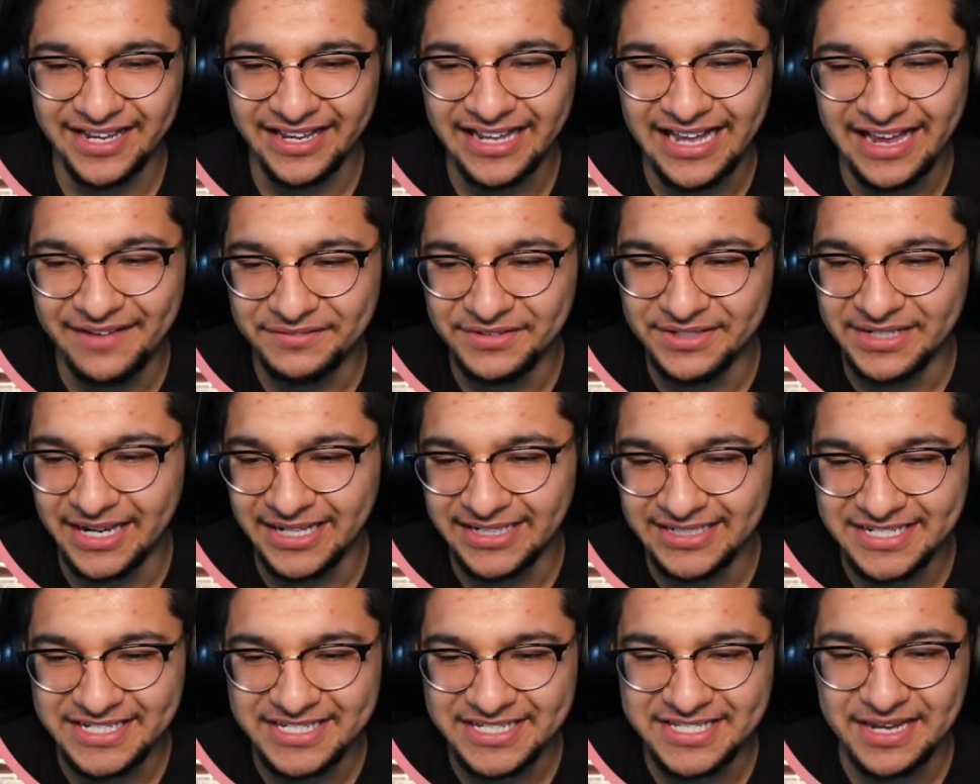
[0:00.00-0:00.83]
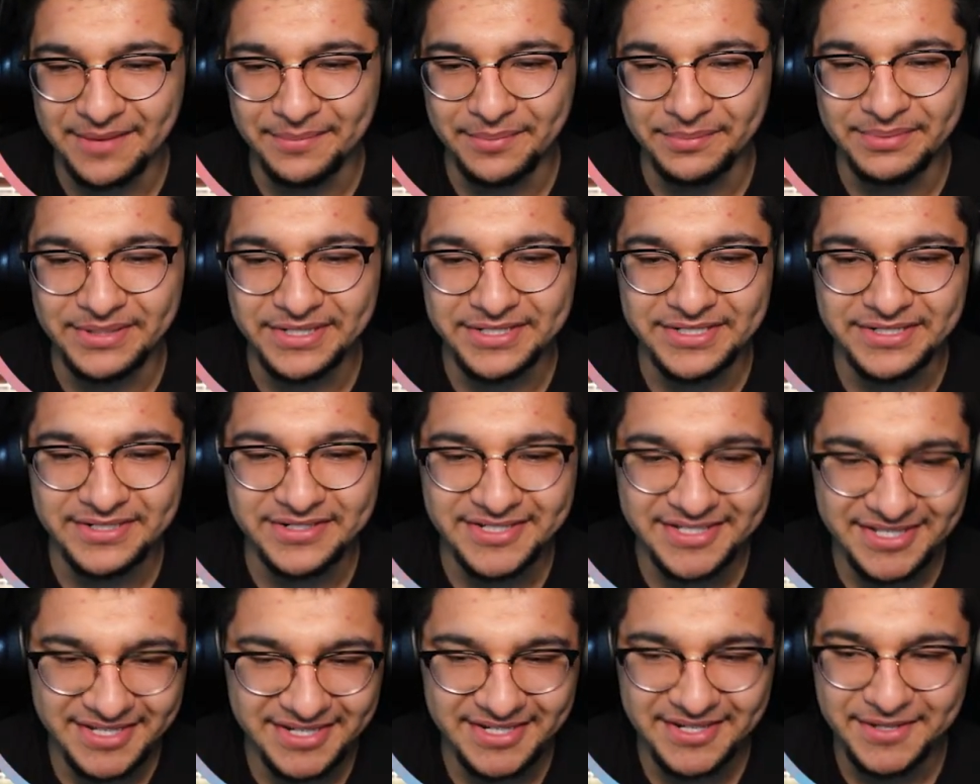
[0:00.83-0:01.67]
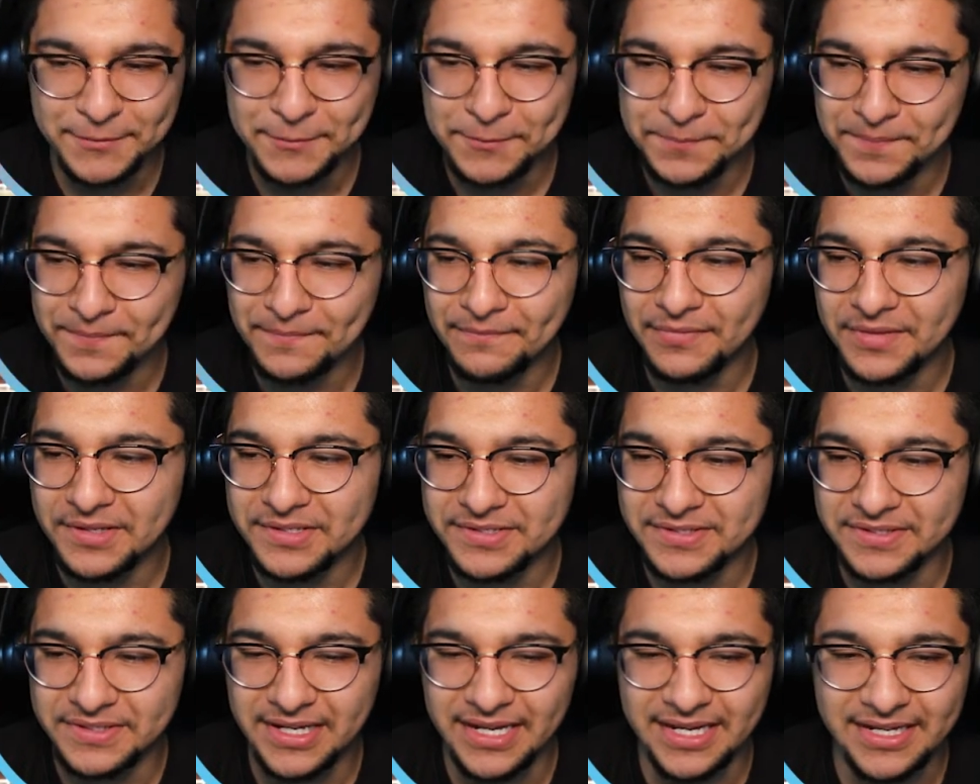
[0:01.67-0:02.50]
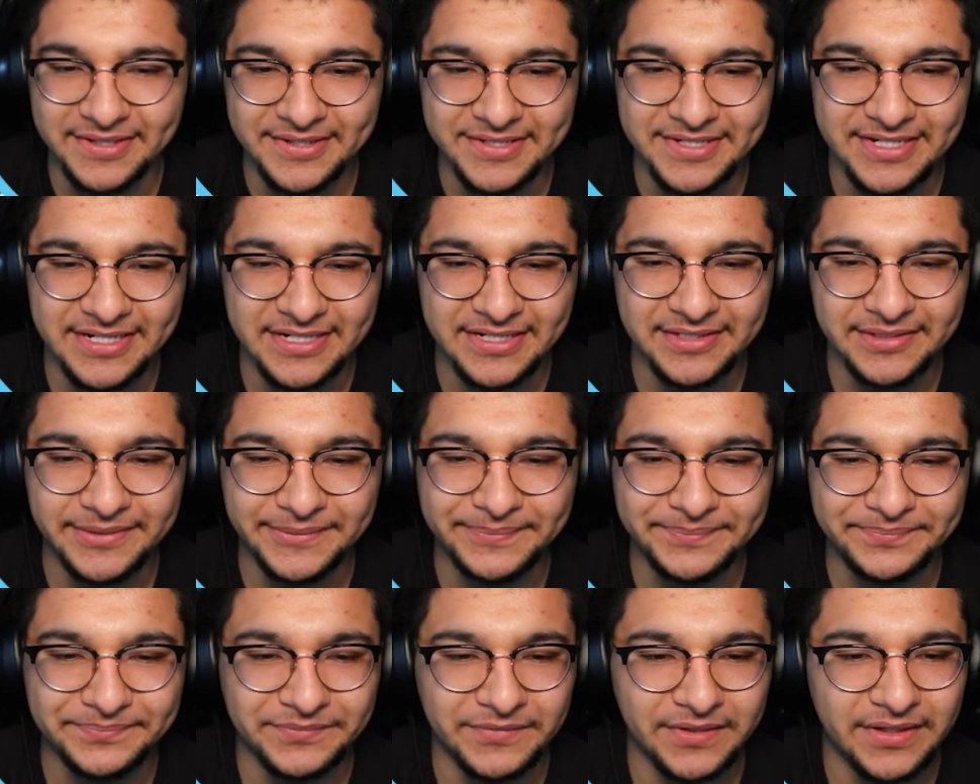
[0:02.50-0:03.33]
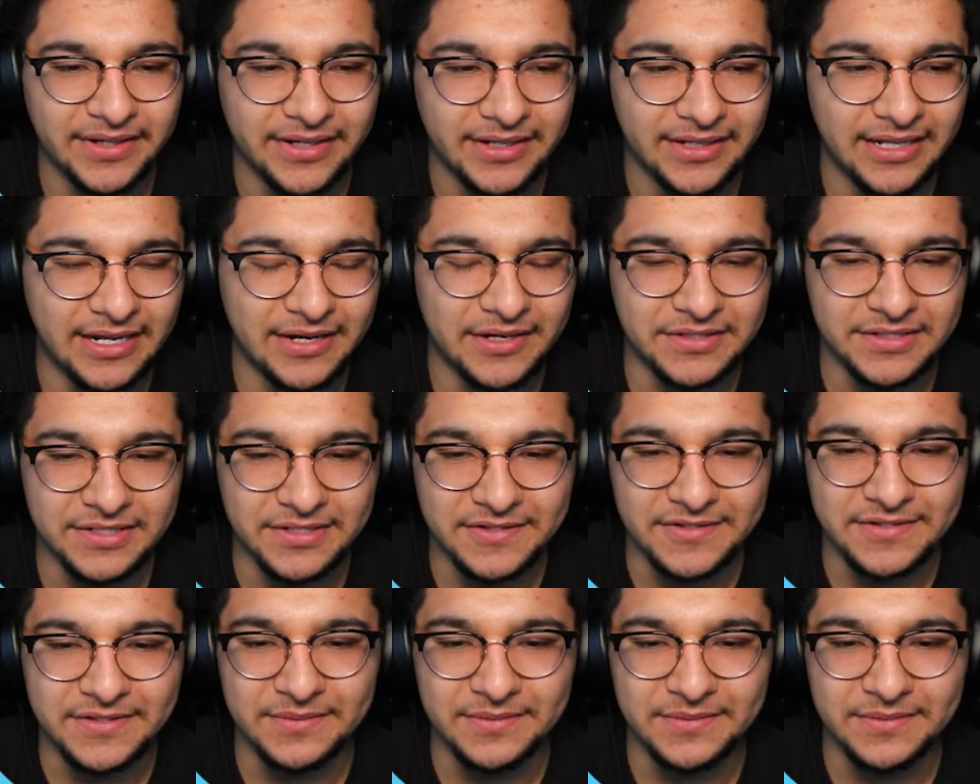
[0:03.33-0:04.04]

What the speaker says: having like these type of pictures. So yeah, you see, that was us